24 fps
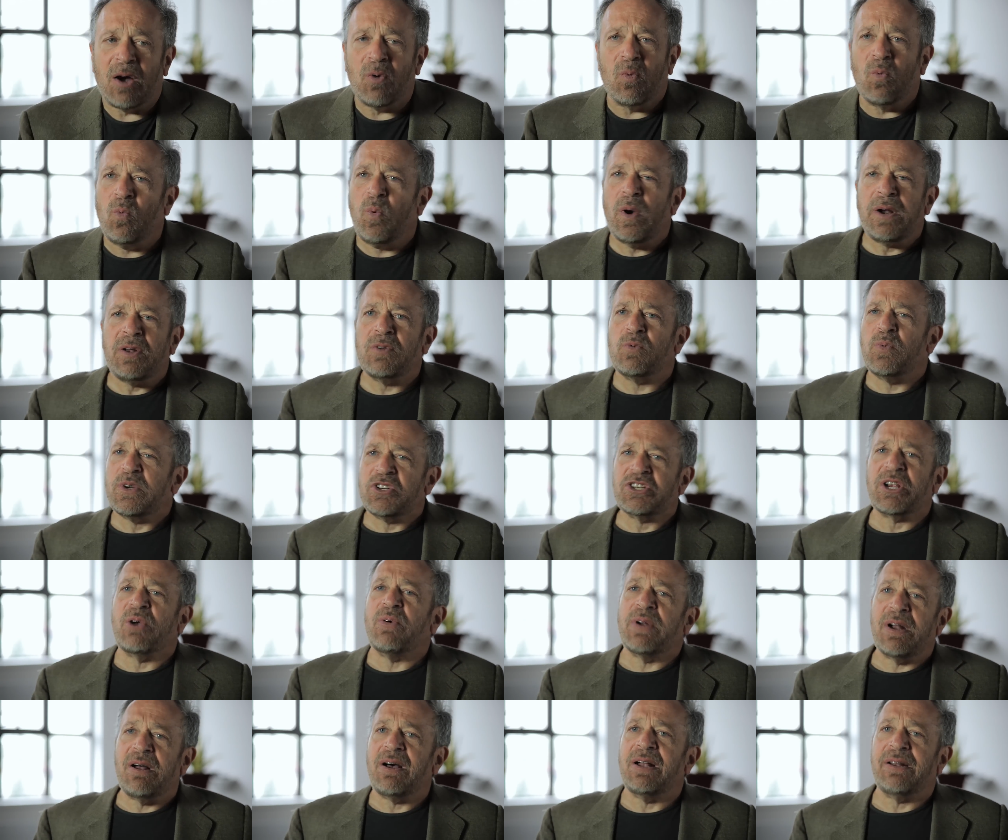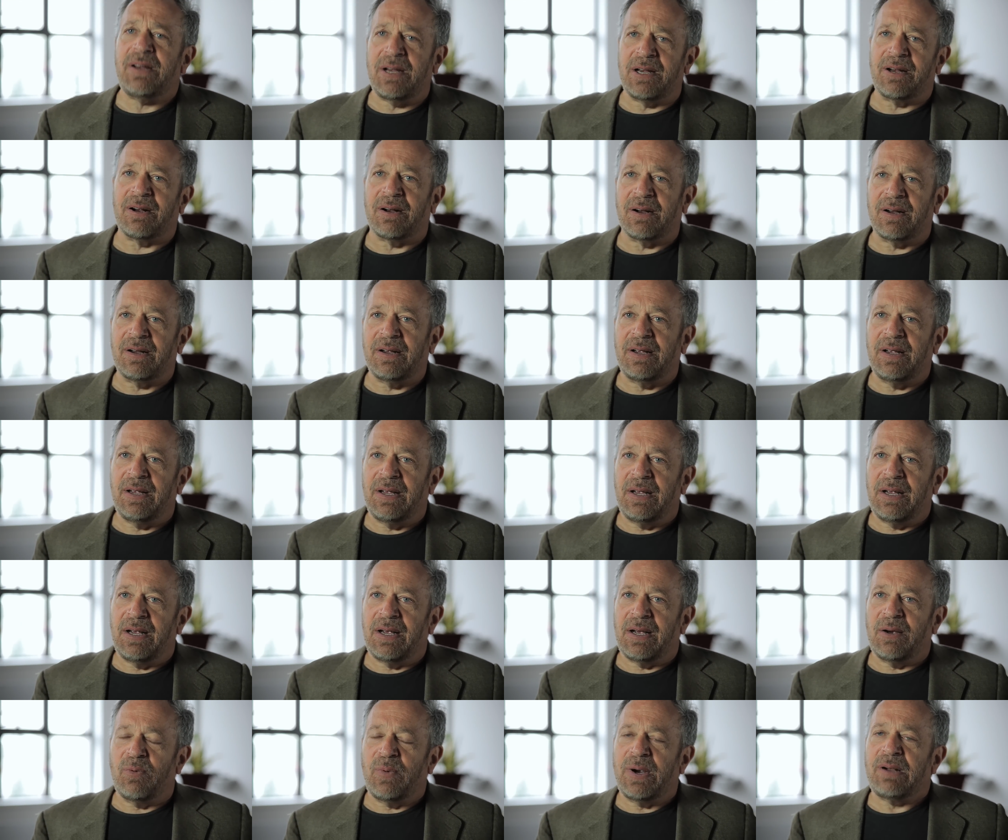What's going on here?
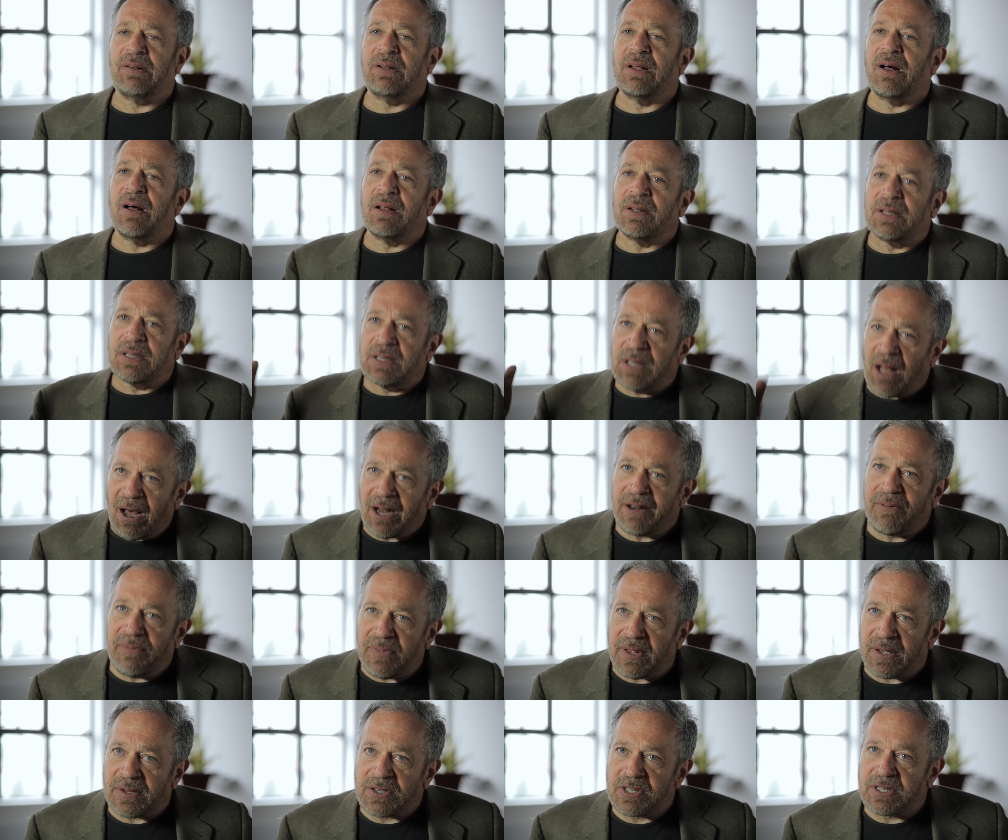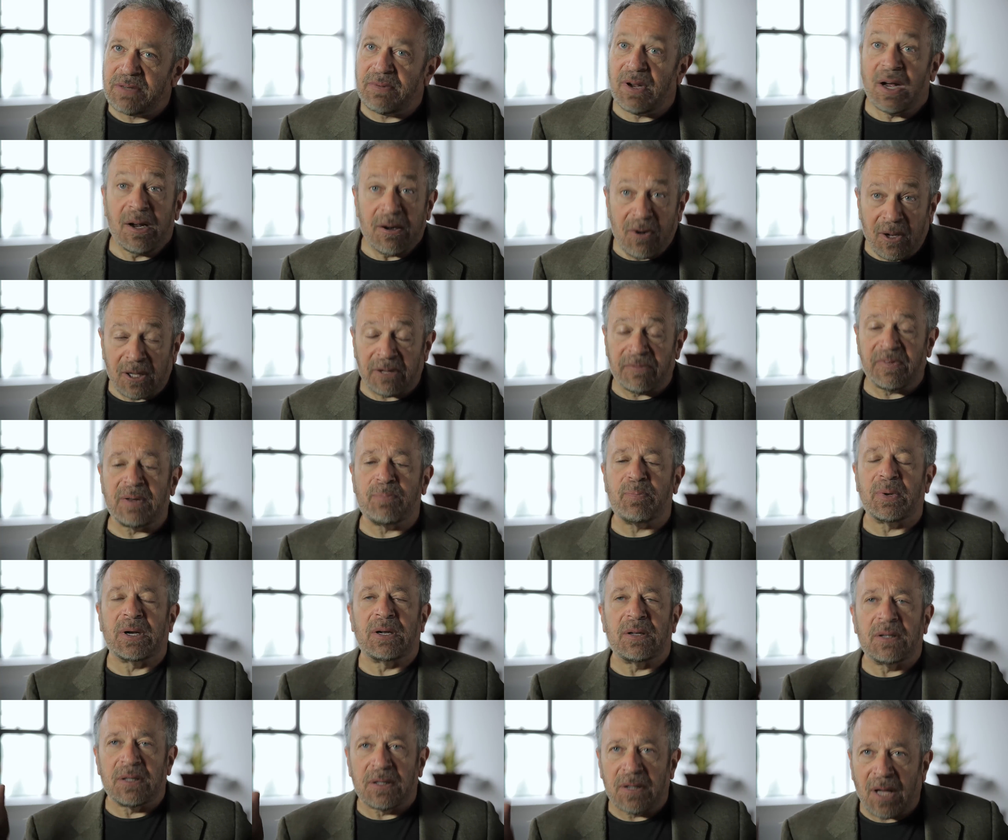Well, a lot of this, not all of it, but a
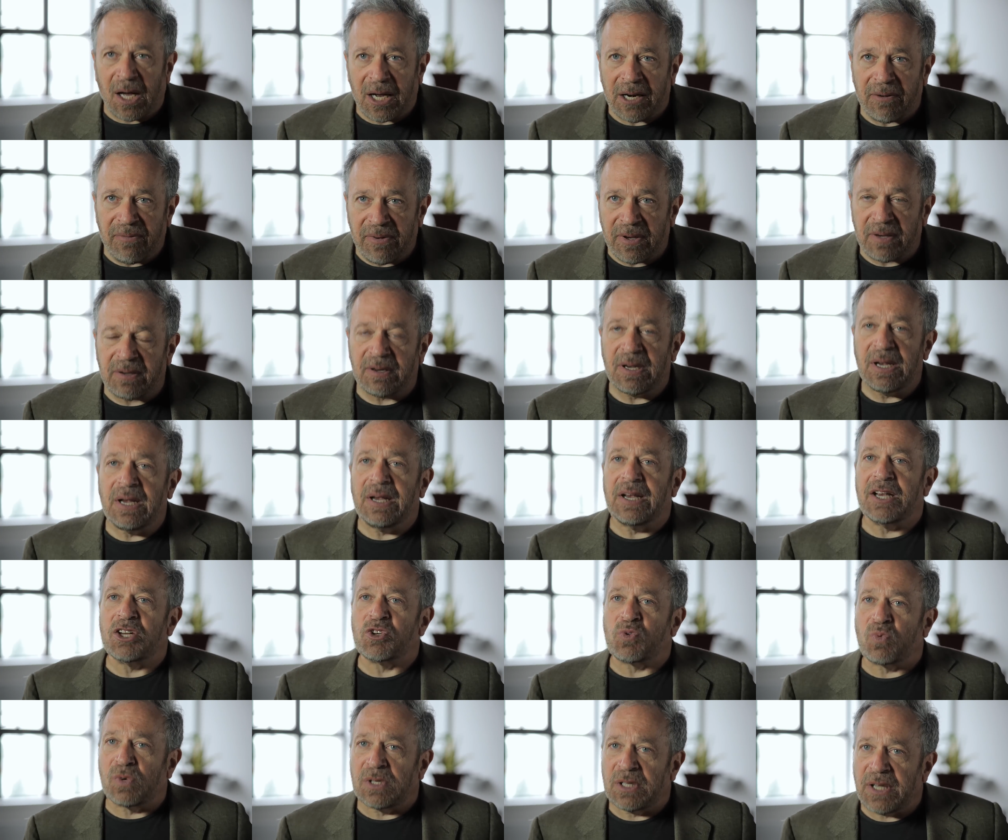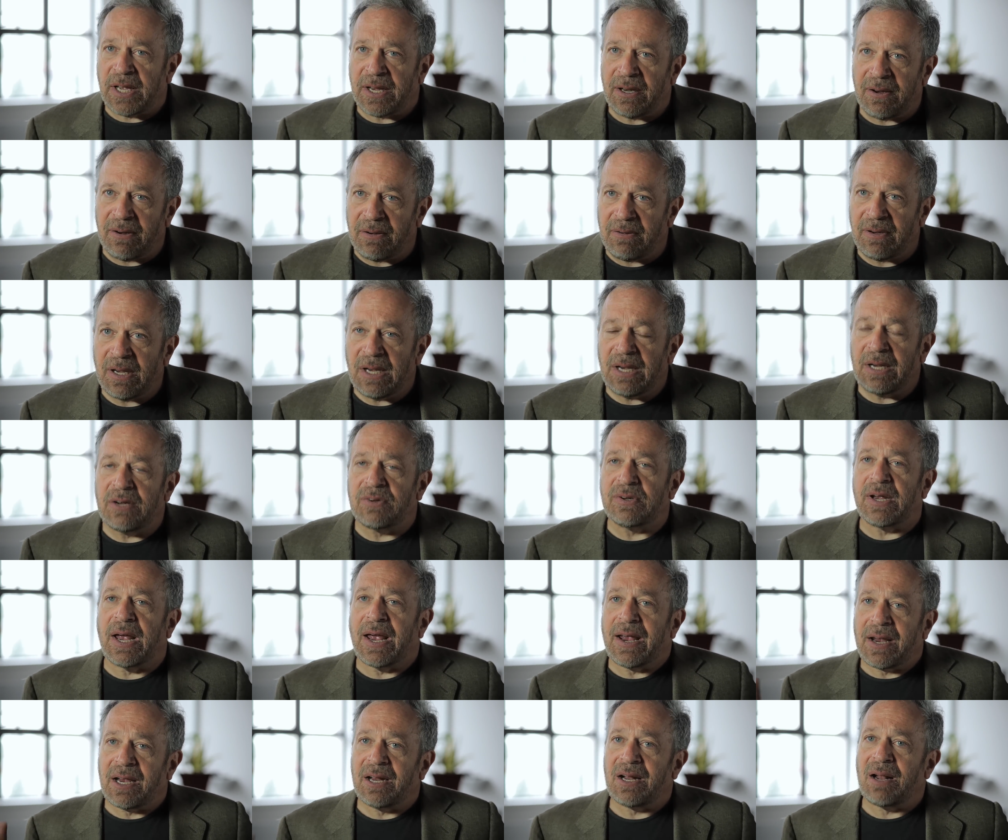lot of it is related to
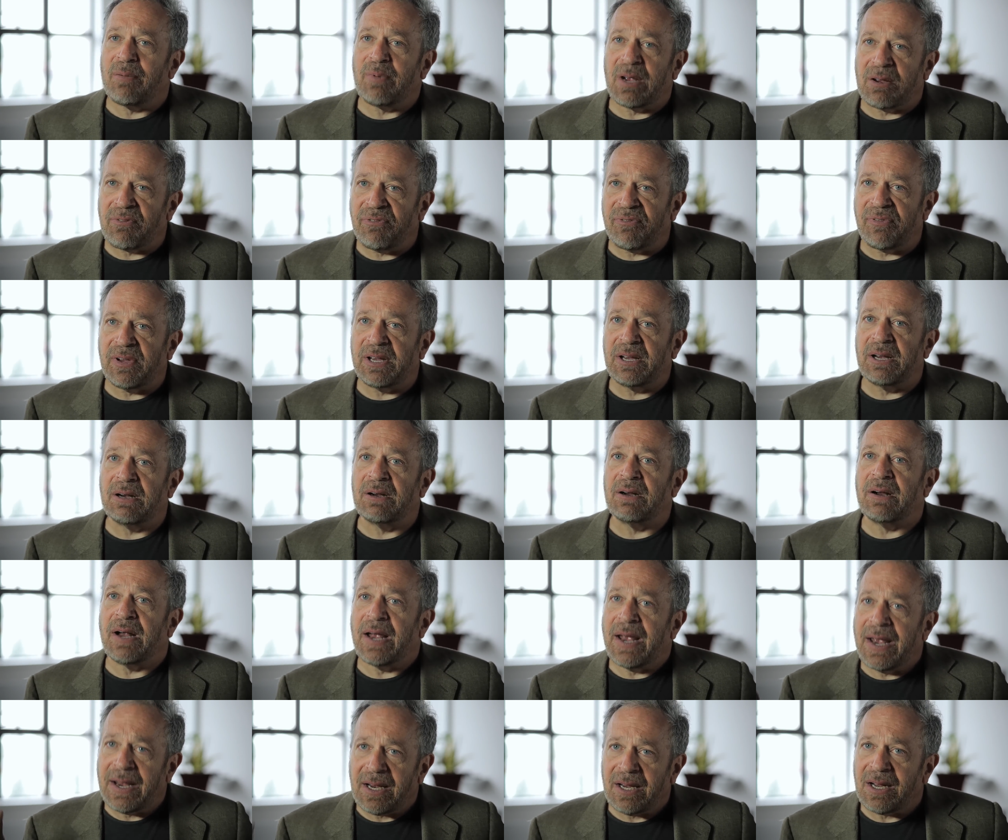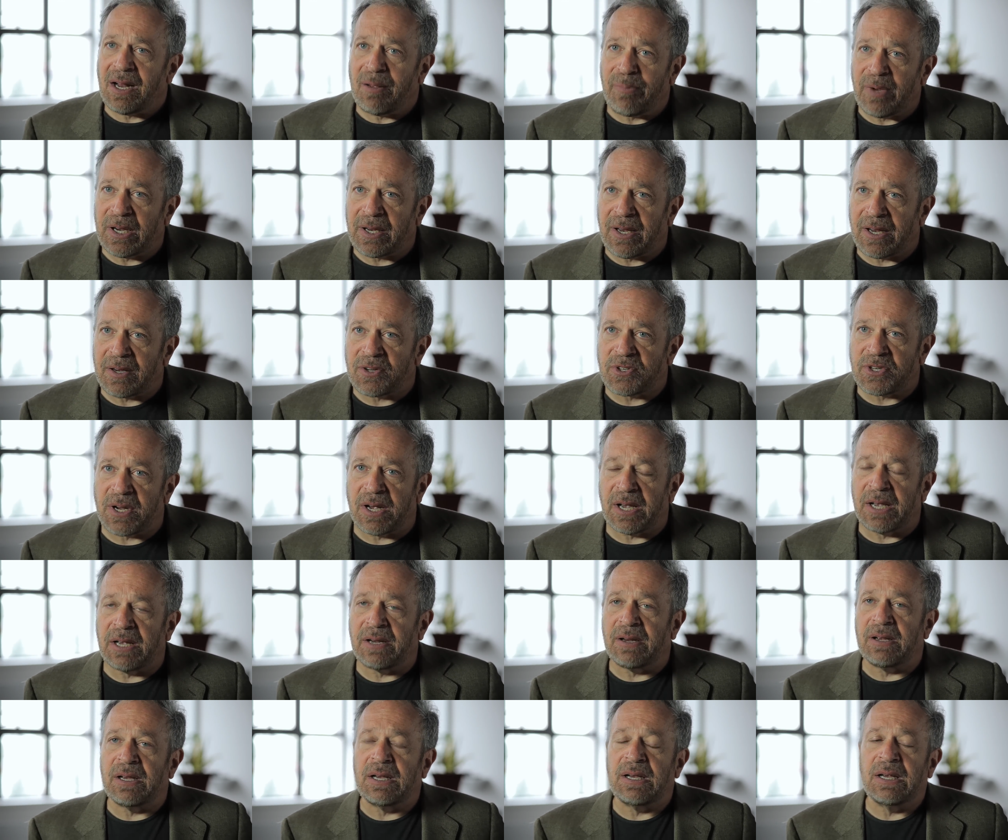economic fear, economic
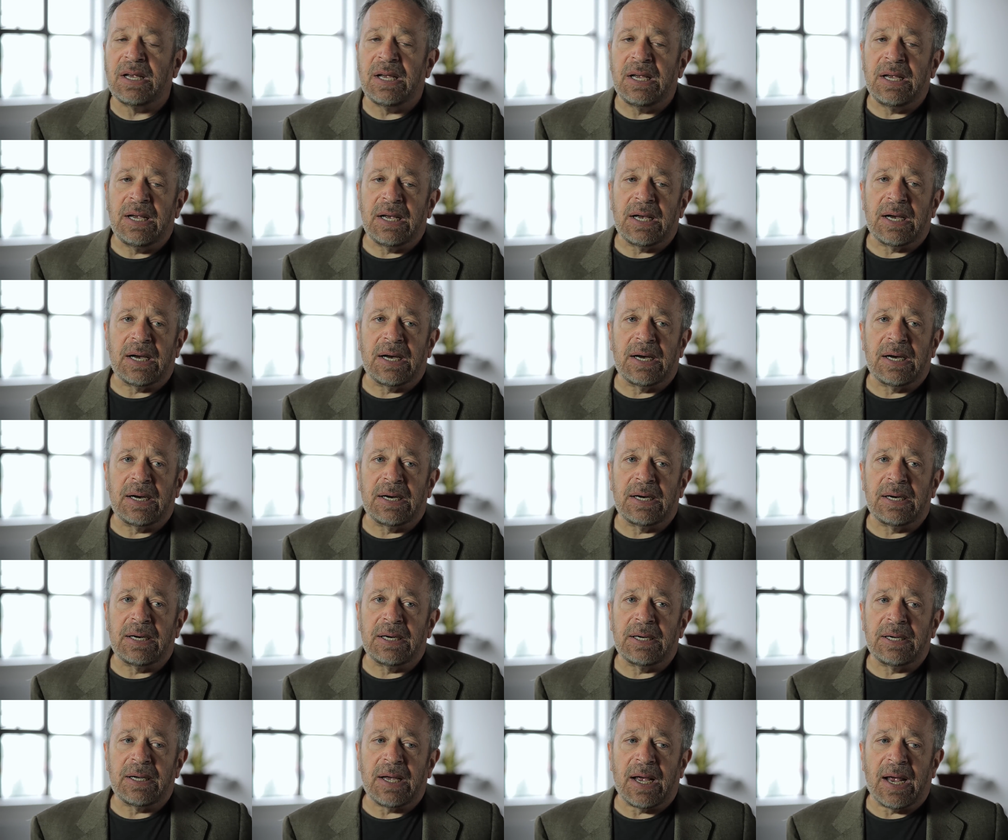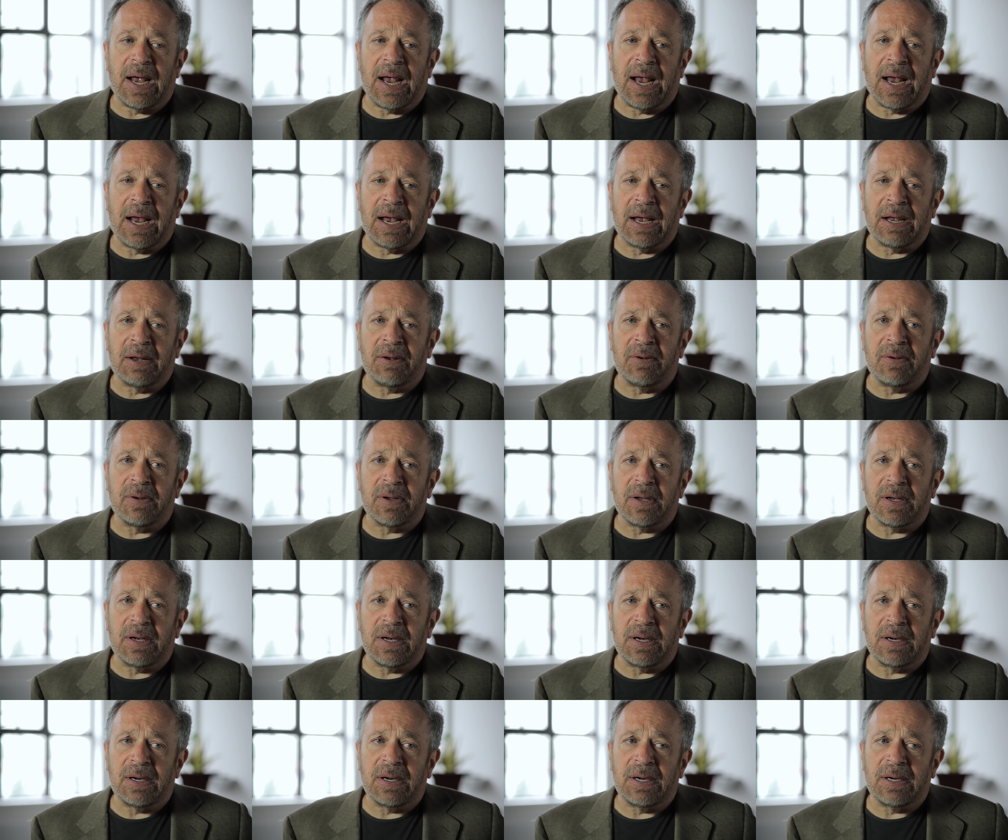anxiety, and
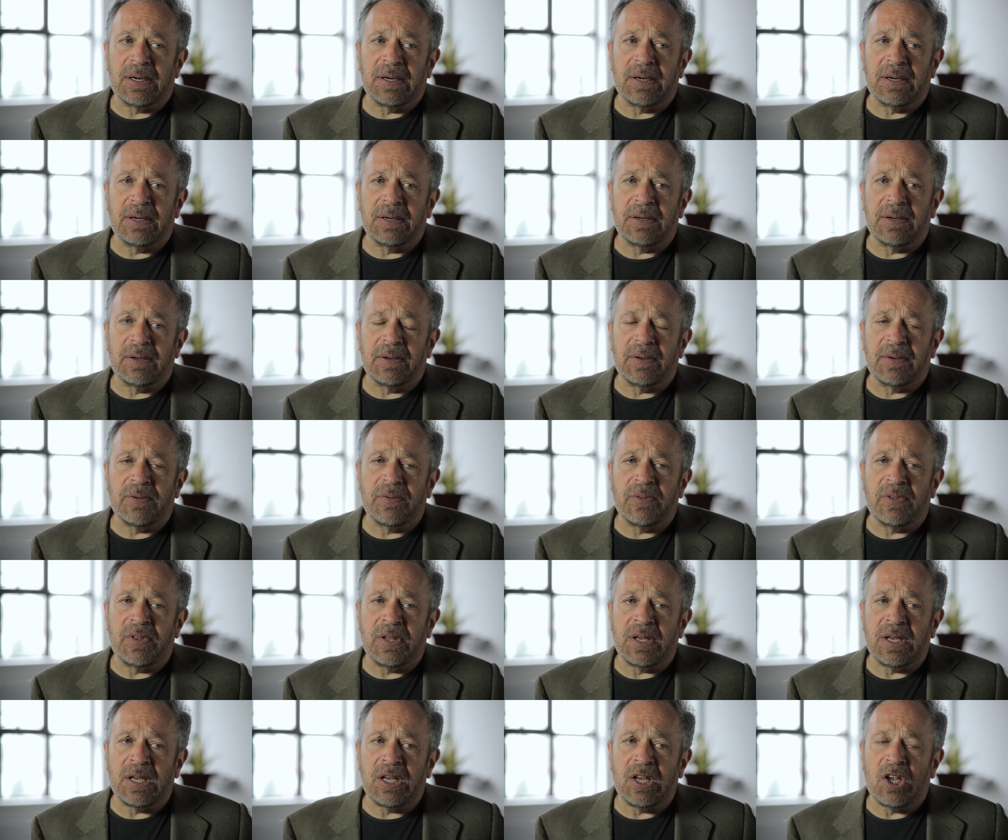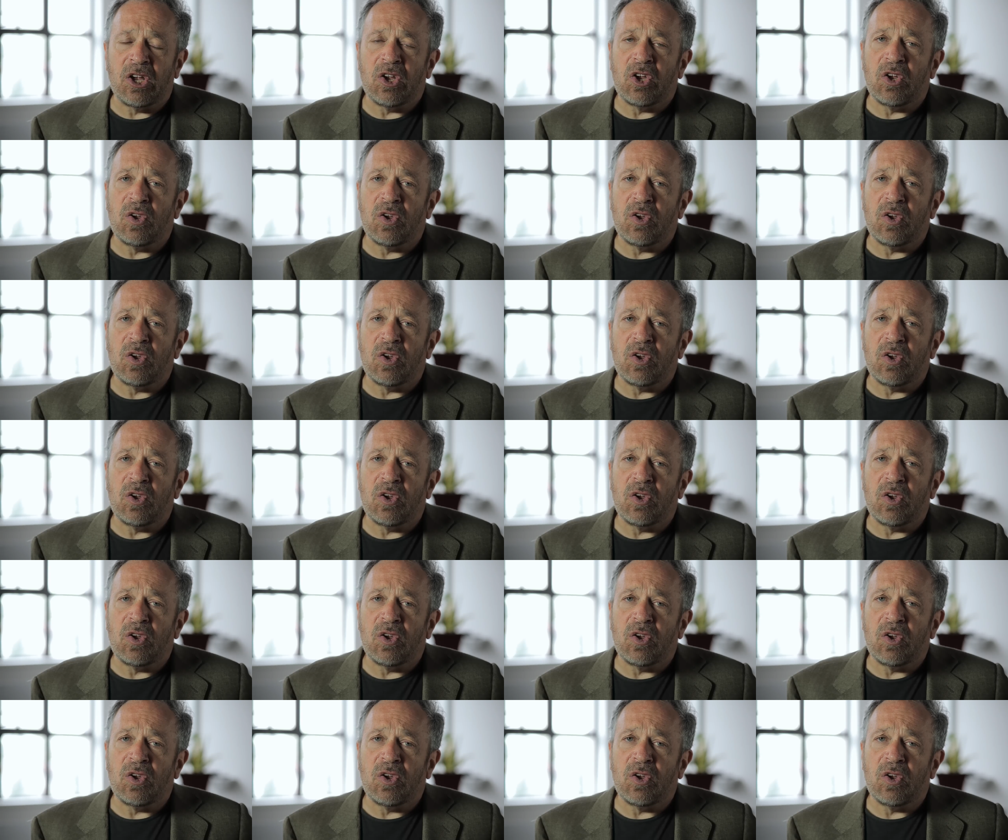the